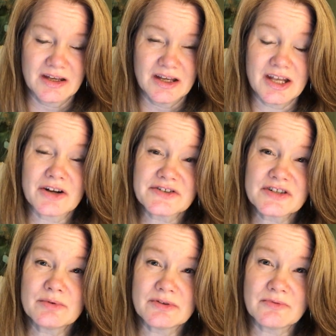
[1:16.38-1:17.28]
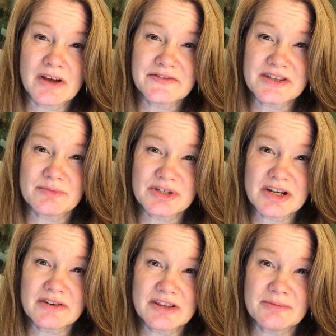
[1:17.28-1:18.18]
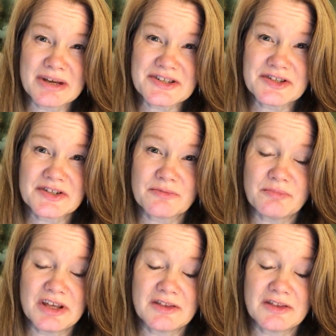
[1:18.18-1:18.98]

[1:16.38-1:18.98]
It also involves them sharing the message and